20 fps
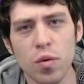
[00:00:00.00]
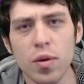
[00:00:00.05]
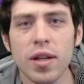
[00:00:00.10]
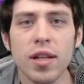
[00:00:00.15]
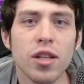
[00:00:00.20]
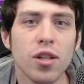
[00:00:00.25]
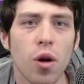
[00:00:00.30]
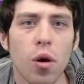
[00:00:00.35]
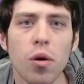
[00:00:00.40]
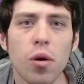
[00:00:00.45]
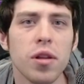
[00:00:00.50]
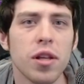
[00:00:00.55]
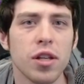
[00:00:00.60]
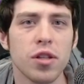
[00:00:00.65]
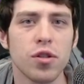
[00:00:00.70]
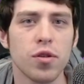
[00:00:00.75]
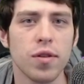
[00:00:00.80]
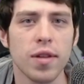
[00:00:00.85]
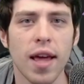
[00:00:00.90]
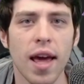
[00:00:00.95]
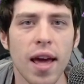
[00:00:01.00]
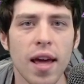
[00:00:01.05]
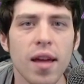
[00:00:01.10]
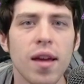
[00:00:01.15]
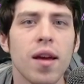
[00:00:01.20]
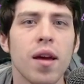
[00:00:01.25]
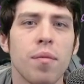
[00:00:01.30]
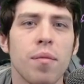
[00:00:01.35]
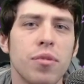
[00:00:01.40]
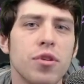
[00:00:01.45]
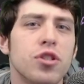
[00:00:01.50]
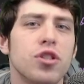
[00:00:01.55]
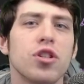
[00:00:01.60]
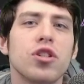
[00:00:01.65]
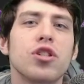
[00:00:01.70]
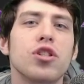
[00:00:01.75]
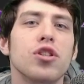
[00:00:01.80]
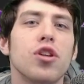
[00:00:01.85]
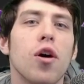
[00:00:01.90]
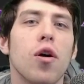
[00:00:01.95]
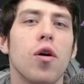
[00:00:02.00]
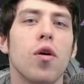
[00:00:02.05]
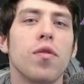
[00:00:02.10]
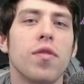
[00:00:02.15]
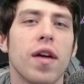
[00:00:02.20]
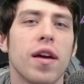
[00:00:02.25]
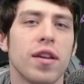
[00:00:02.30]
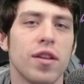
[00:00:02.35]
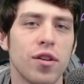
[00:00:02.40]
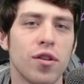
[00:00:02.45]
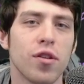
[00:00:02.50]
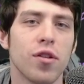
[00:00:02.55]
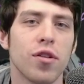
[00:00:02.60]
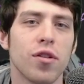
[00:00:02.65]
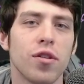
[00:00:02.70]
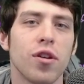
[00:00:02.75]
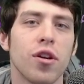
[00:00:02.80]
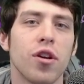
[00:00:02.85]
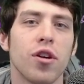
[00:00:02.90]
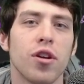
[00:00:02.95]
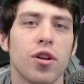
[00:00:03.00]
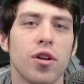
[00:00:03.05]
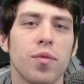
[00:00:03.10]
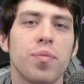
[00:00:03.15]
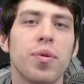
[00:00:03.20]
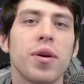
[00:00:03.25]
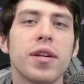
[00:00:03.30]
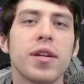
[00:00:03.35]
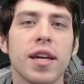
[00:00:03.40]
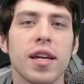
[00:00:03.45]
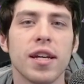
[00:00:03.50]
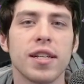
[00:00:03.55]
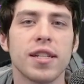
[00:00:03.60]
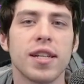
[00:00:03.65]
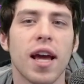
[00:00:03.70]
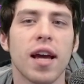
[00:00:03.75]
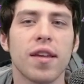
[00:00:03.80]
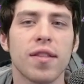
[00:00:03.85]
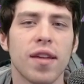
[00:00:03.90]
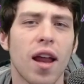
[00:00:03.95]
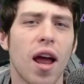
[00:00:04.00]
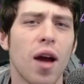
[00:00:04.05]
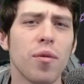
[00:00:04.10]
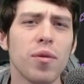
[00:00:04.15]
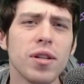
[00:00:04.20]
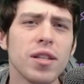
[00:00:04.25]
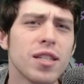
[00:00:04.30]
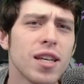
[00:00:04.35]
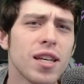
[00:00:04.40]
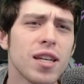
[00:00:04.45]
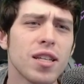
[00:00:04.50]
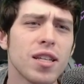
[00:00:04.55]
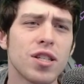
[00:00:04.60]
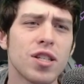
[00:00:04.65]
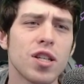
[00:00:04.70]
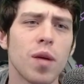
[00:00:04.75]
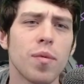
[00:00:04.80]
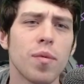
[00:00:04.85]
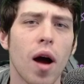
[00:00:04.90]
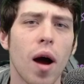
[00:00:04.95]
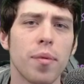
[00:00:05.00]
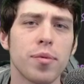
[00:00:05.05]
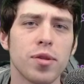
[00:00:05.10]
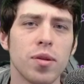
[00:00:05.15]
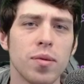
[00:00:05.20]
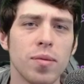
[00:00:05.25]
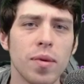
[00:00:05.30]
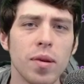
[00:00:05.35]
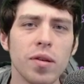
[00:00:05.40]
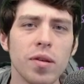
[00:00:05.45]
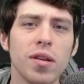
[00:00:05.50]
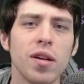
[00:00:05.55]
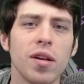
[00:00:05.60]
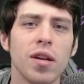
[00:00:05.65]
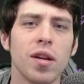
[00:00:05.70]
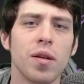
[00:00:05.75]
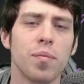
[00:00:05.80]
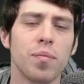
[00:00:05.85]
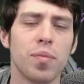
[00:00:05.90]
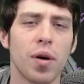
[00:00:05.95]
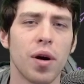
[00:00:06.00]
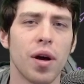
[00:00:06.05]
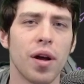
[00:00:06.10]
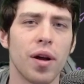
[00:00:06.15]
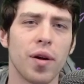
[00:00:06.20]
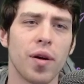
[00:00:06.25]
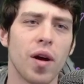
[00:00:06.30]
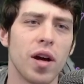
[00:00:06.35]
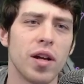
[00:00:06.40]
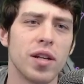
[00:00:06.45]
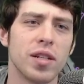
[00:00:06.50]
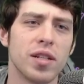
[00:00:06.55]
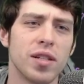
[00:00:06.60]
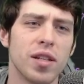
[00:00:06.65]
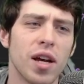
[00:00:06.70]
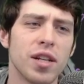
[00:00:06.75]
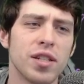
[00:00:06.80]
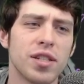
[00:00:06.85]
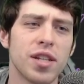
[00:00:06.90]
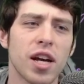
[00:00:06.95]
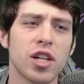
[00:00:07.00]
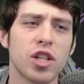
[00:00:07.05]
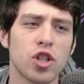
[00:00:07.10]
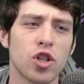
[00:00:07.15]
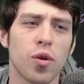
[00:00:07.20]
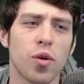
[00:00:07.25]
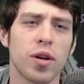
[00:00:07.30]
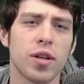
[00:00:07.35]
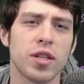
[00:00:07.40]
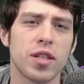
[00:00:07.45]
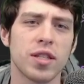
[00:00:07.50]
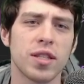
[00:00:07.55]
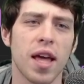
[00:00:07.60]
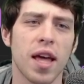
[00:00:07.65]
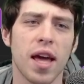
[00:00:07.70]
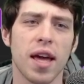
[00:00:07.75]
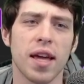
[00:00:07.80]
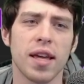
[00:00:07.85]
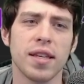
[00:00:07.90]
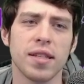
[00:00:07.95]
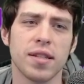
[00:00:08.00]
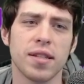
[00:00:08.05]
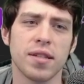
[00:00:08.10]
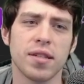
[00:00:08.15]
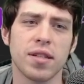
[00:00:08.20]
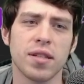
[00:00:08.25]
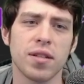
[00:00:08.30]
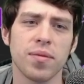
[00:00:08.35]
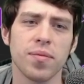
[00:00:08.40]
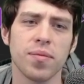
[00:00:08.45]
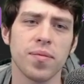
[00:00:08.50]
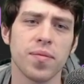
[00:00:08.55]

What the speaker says: can totally do that, but just know that you're picking a deck that I wouldn't say is suboptimal, but a deck choice that is,